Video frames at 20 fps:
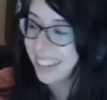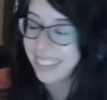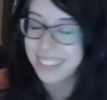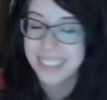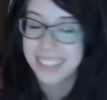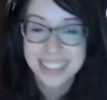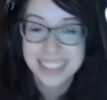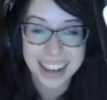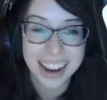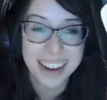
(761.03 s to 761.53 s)

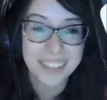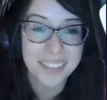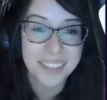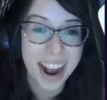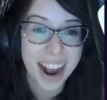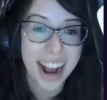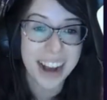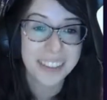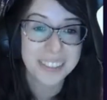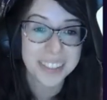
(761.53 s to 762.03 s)
Those, I'm
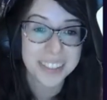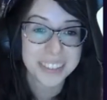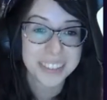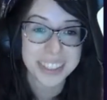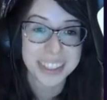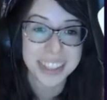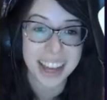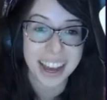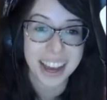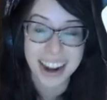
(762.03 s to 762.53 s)
happy
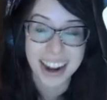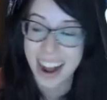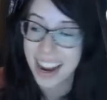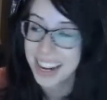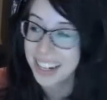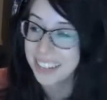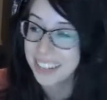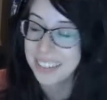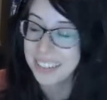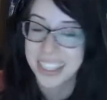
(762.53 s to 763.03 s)
with that. I
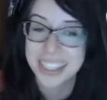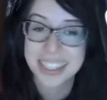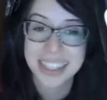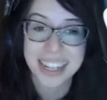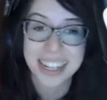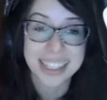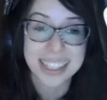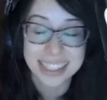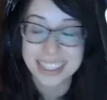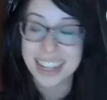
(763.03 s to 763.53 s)
am
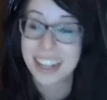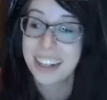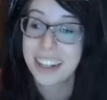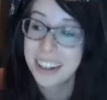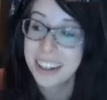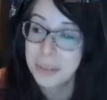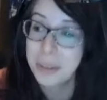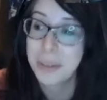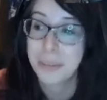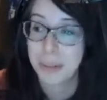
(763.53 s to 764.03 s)
content.
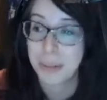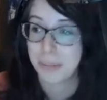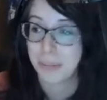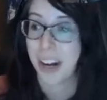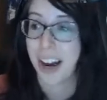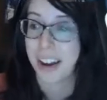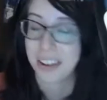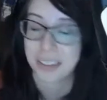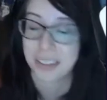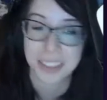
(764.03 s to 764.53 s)
Sarah would be
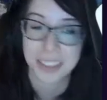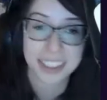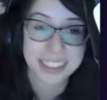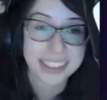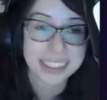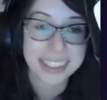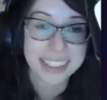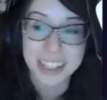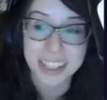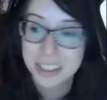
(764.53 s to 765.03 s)
proud of
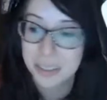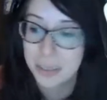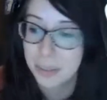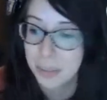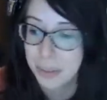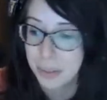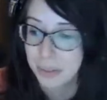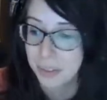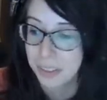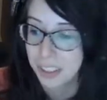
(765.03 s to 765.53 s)
us. Sarah would
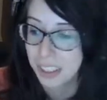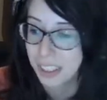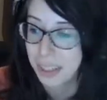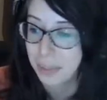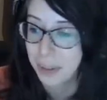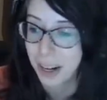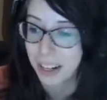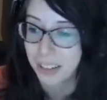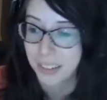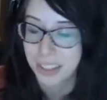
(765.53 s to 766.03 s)
be really
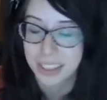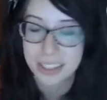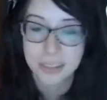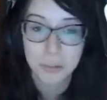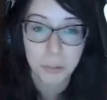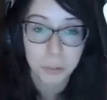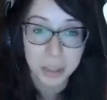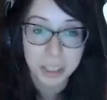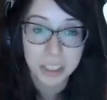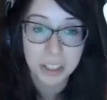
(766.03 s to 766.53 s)
proud of us.
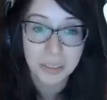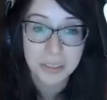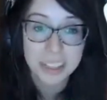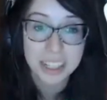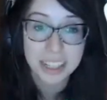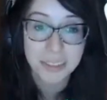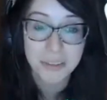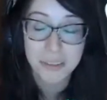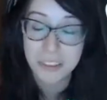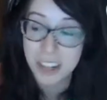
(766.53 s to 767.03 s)
Willow
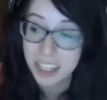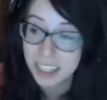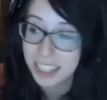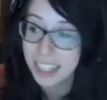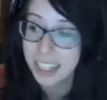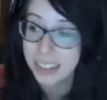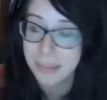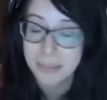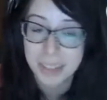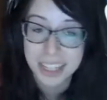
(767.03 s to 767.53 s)
did
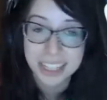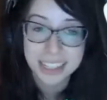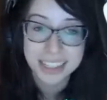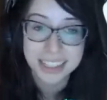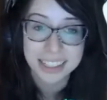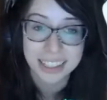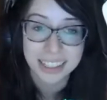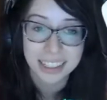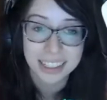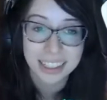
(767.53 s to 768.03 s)
fucking
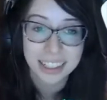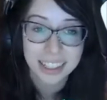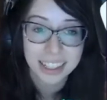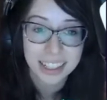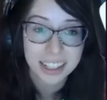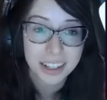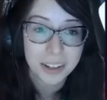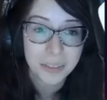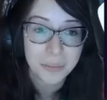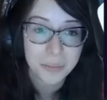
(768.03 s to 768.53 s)
amazing.
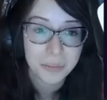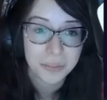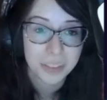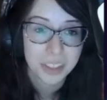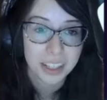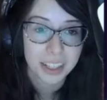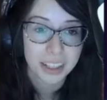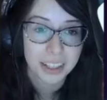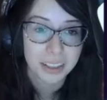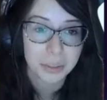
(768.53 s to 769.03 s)

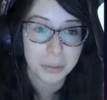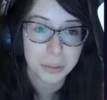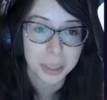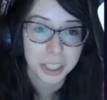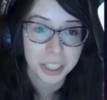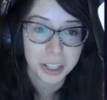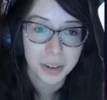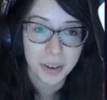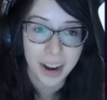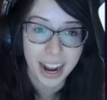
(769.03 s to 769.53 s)

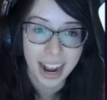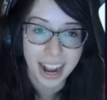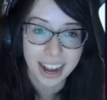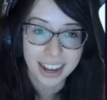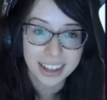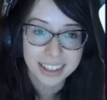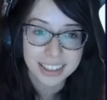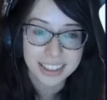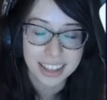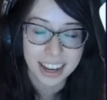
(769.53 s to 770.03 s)
Willow
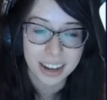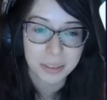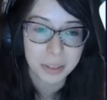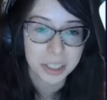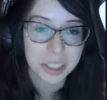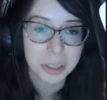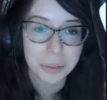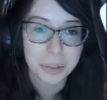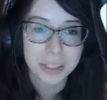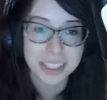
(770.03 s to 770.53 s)
had that.
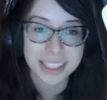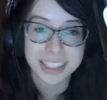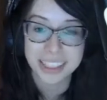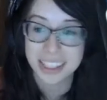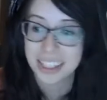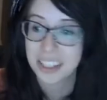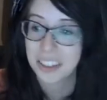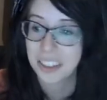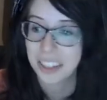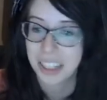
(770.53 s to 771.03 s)
Willow was
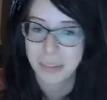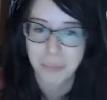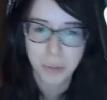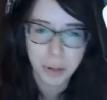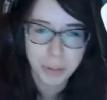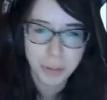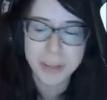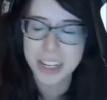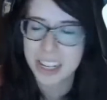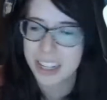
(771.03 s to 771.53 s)
literally,
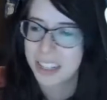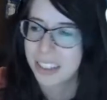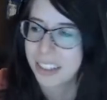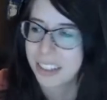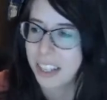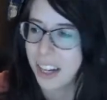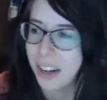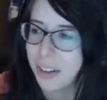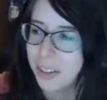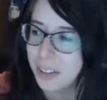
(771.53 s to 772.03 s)
put me in,
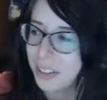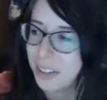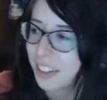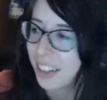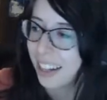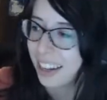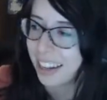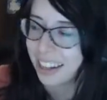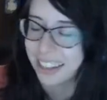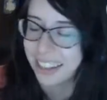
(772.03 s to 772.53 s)
coach.
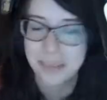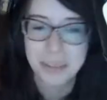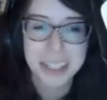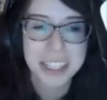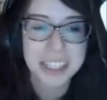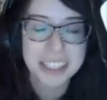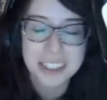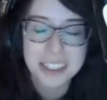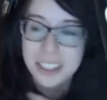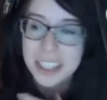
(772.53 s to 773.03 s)
Like, we
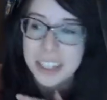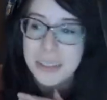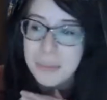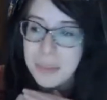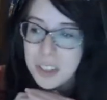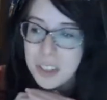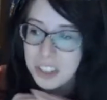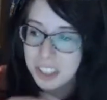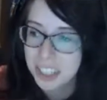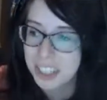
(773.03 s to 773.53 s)
straight up
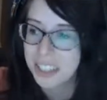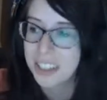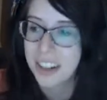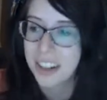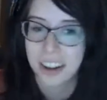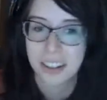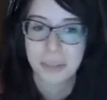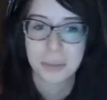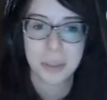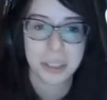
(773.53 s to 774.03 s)
shit
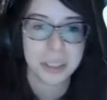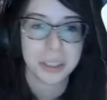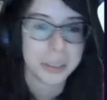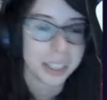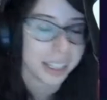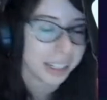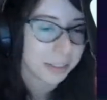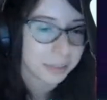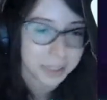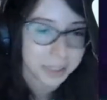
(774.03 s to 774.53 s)
talked Willow. We're
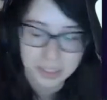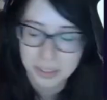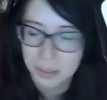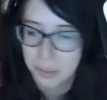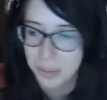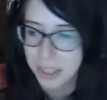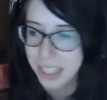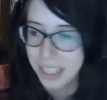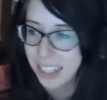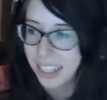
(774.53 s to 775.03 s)
like, Willow's
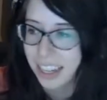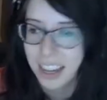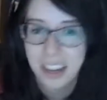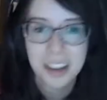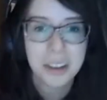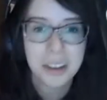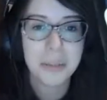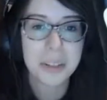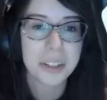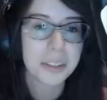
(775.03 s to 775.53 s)
weak.
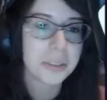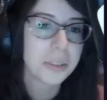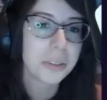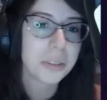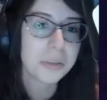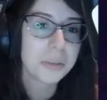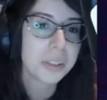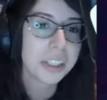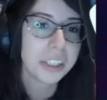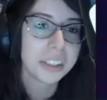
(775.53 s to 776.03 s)
We don't know
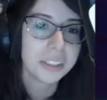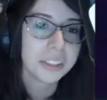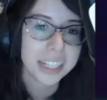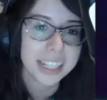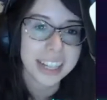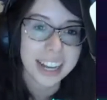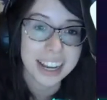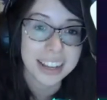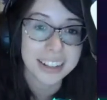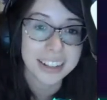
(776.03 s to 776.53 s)
if Willow can
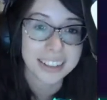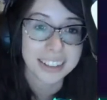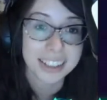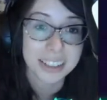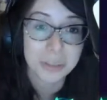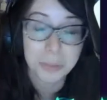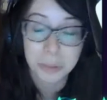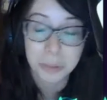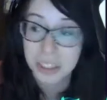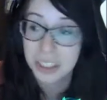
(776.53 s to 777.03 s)
handle
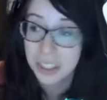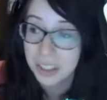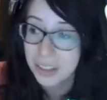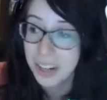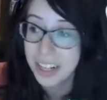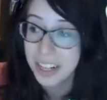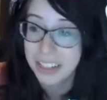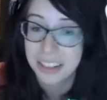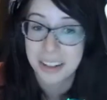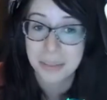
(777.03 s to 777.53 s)
this. Willow
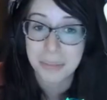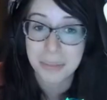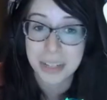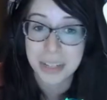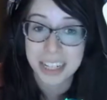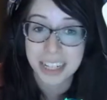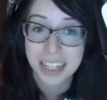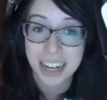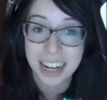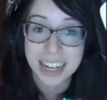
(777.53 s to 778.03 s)
ended up
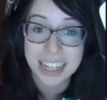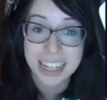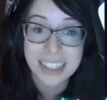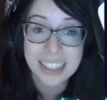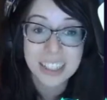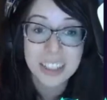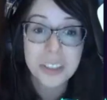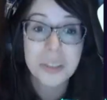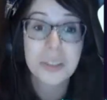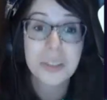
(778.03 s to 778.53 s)
being a
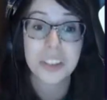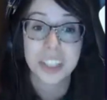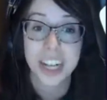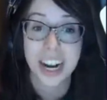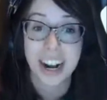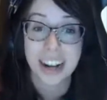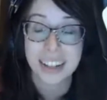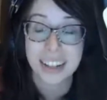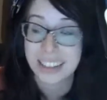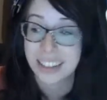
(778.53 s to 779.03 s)
huge
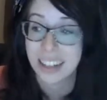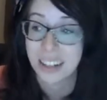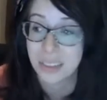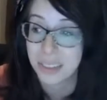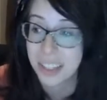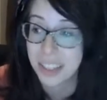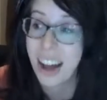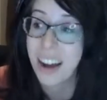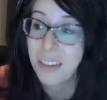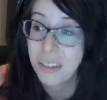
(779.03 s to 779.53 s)
asset.
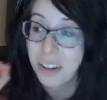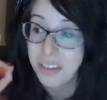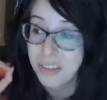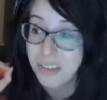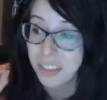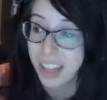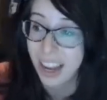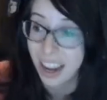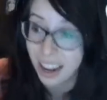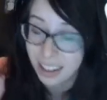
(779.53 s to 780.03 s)
With that
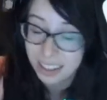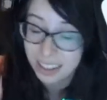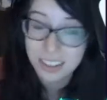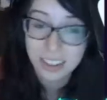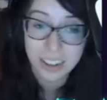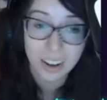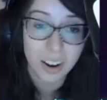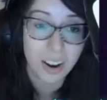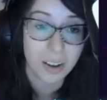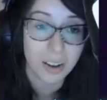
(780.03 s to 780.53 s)
reflect,
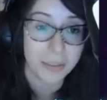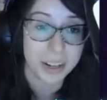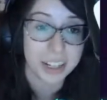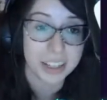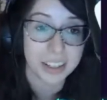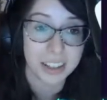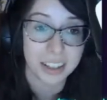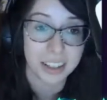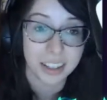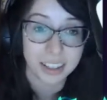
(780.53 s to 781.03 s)
oh my
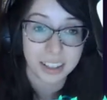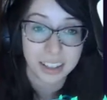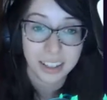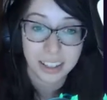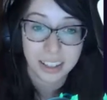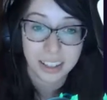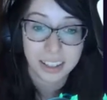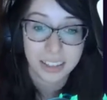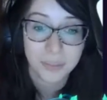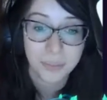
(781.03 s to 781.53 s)
god.
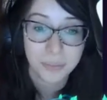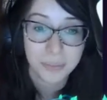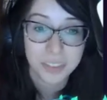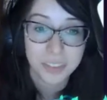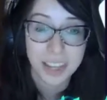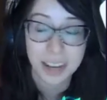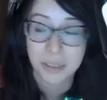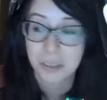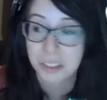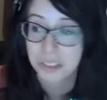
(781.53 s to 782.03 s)

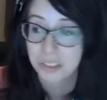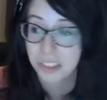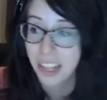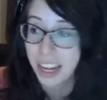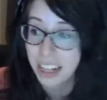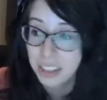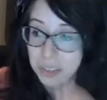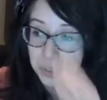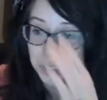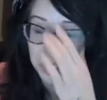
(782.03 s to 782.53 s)
Yeah,
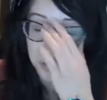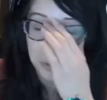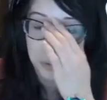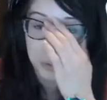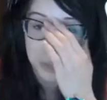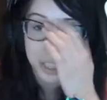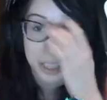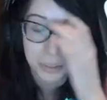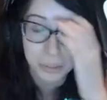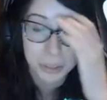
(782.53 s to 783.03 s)
reflect for the
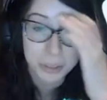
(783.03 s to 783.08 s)
win.